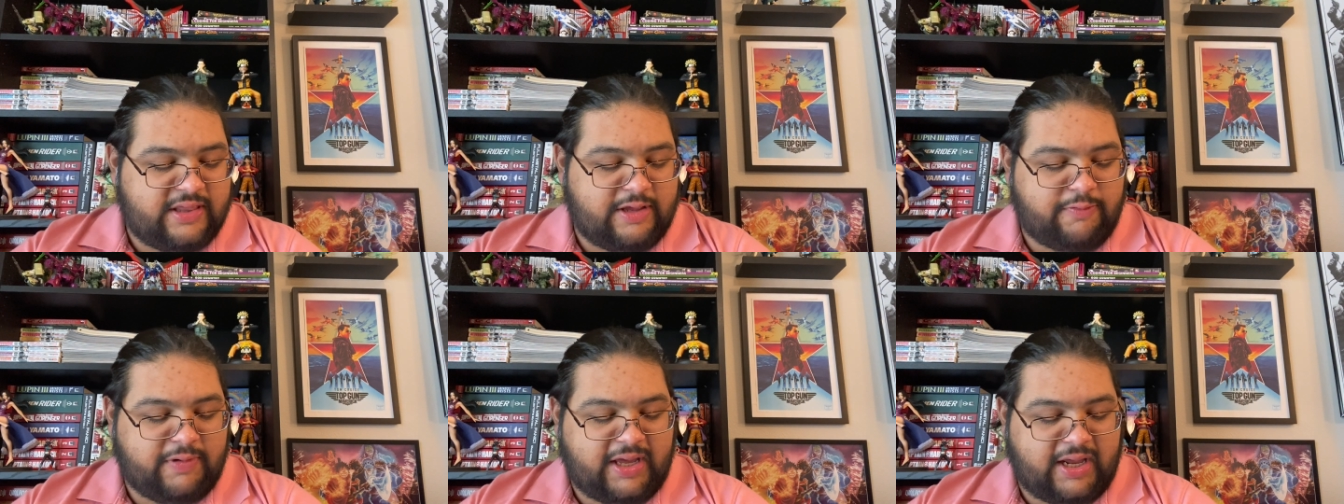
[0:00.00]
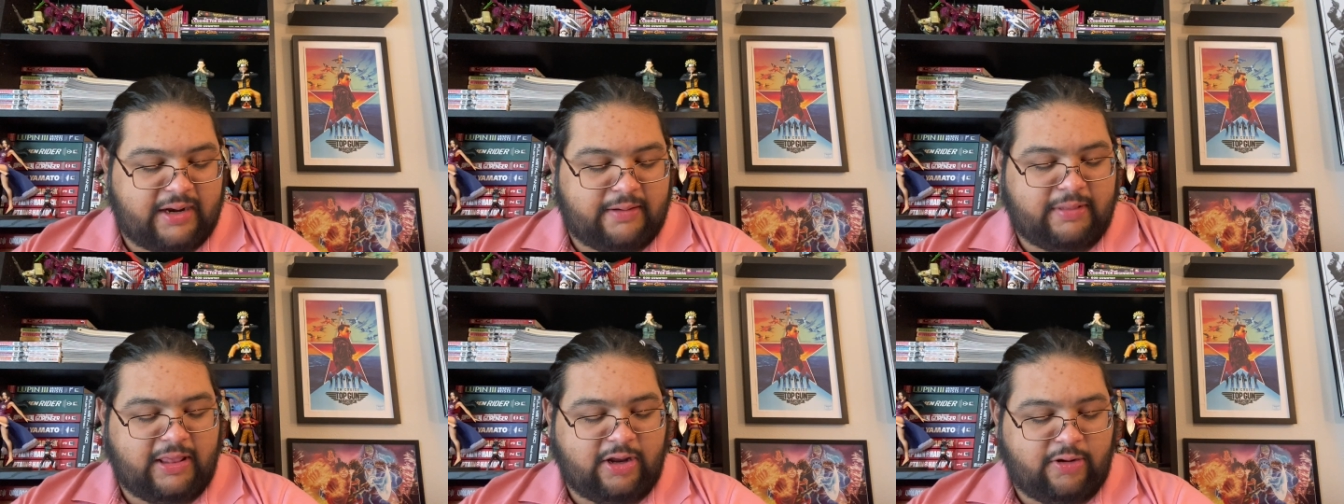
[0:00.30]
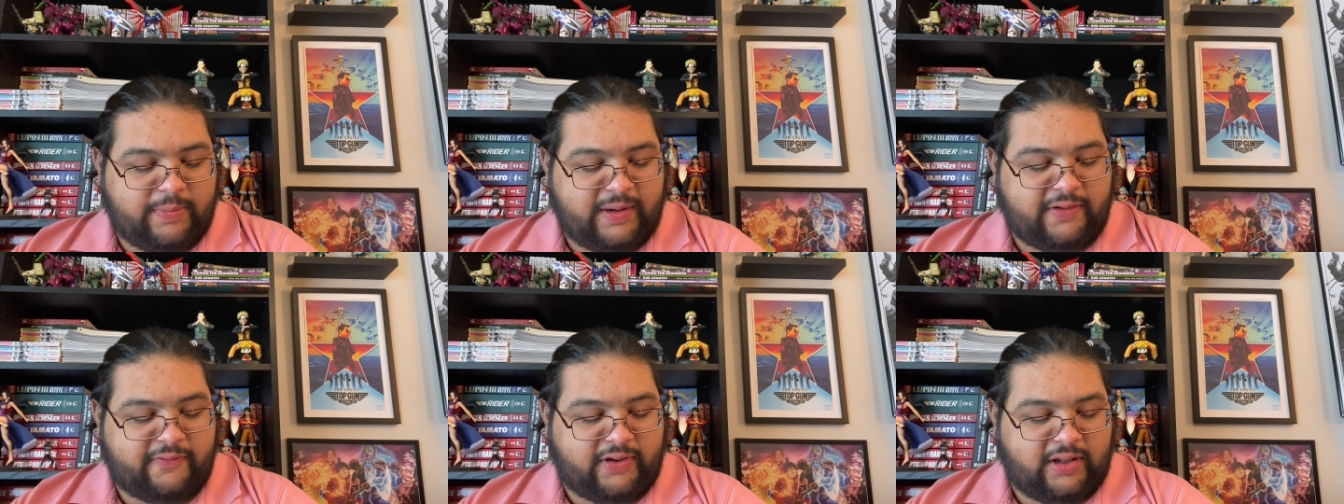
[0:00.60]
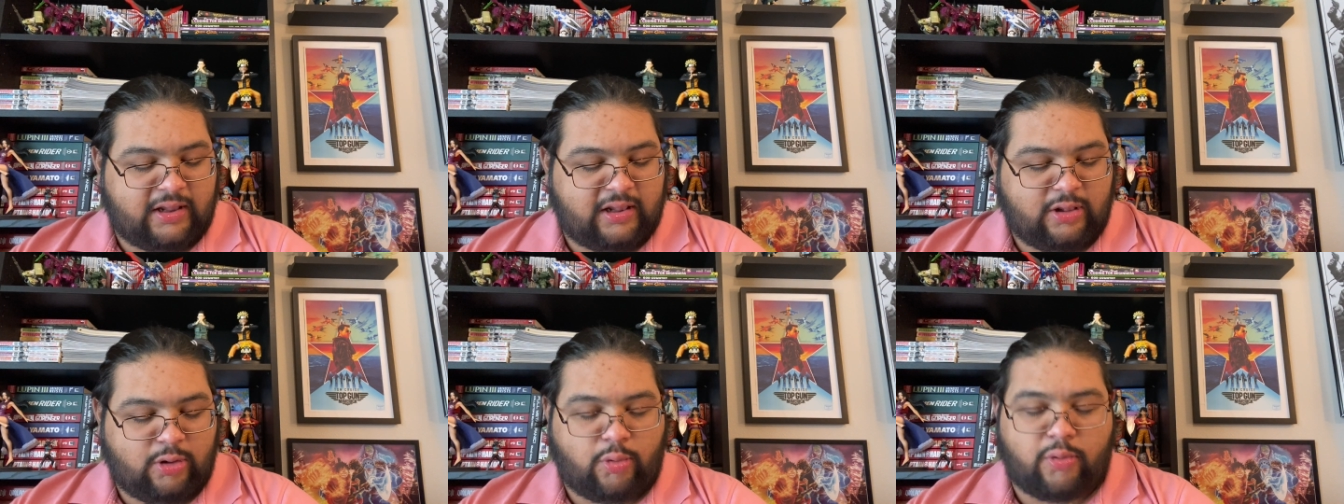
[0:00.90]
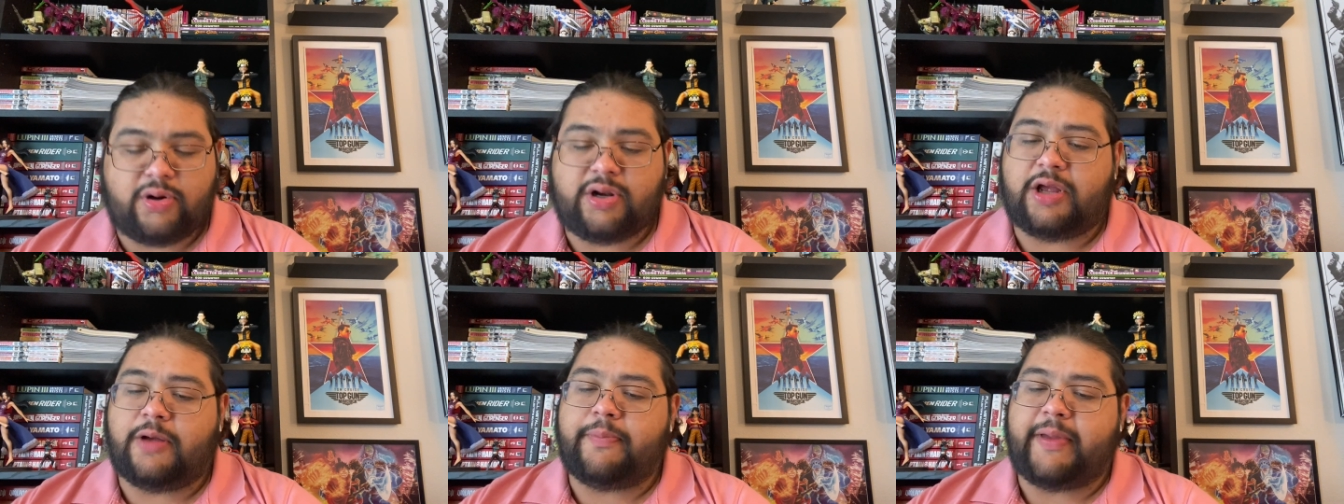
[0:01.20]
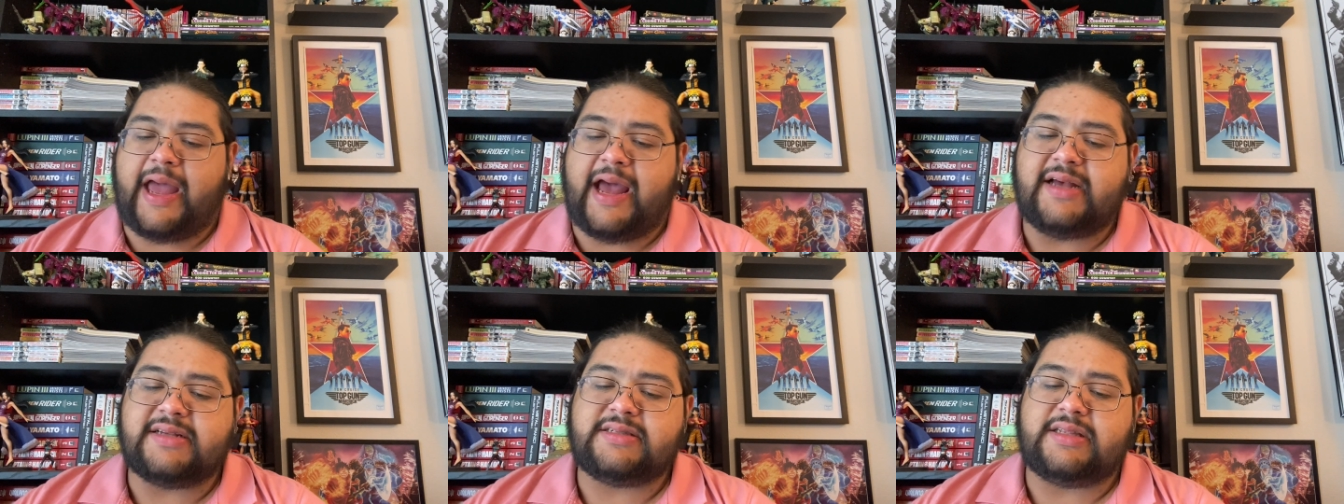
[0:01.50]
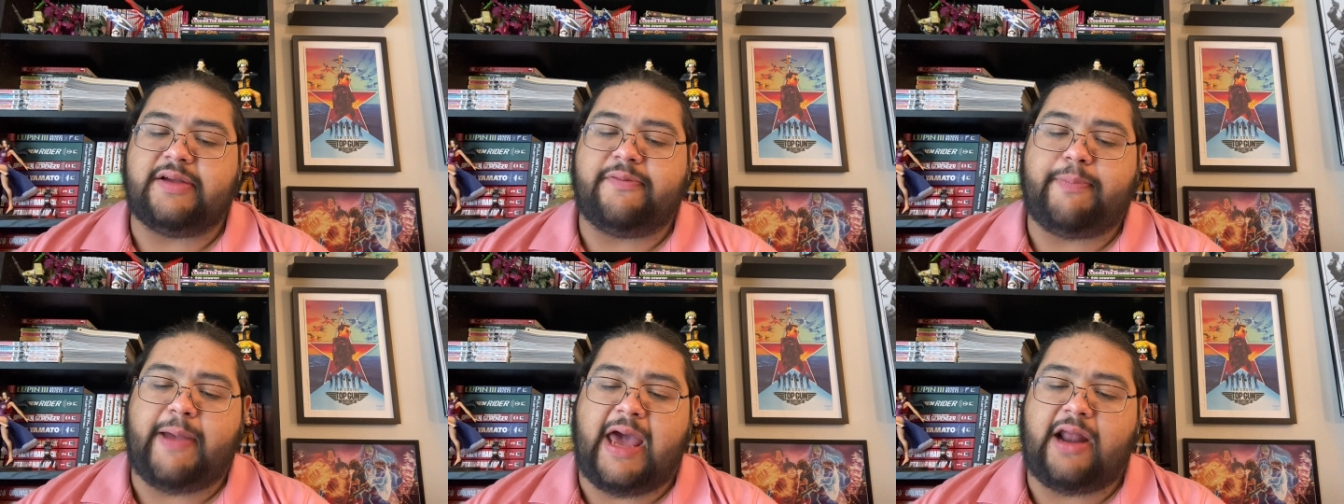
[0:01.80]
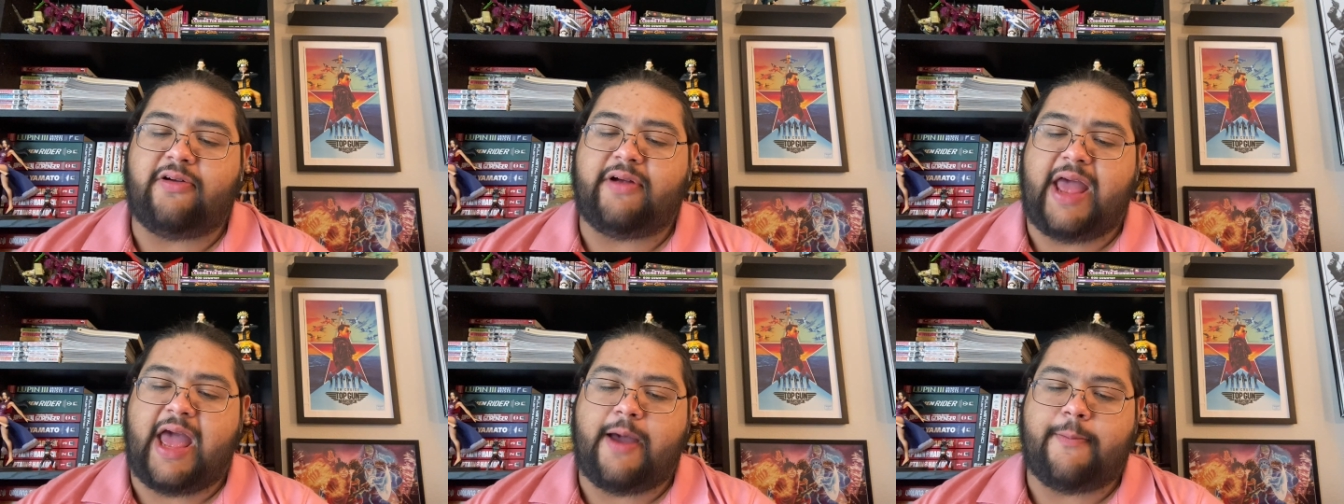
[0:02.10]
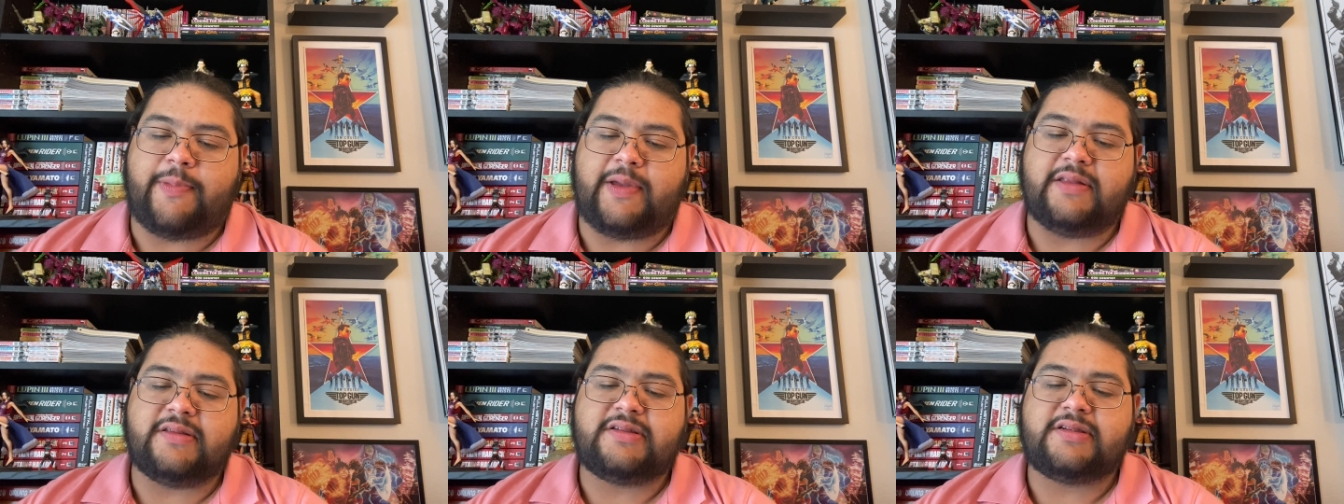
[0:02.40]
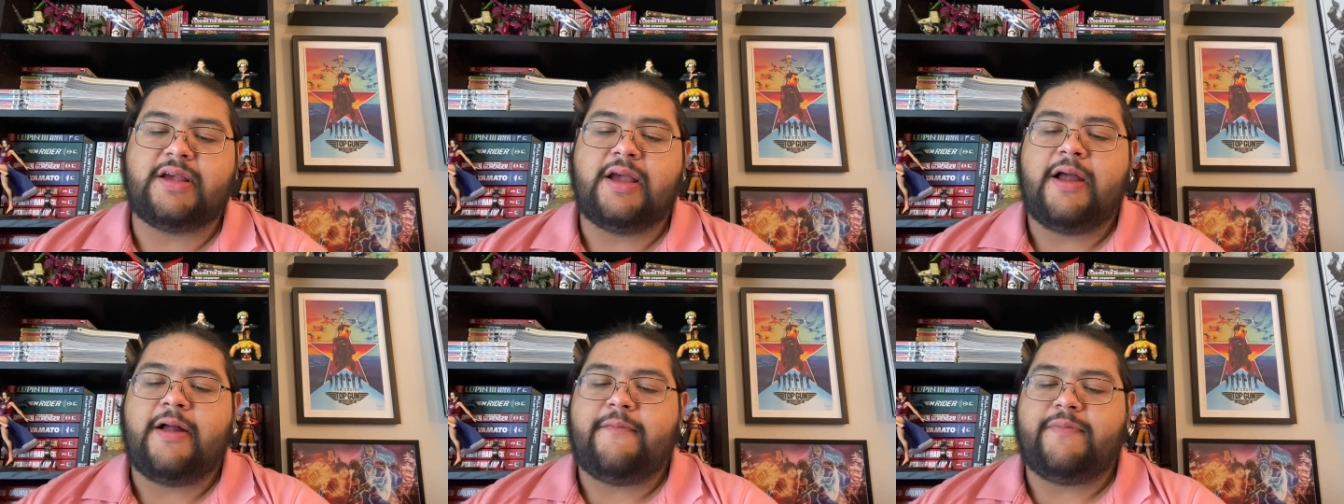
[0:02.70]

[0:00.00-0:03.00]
Then we got a little bit of a lore dump as the battle happens.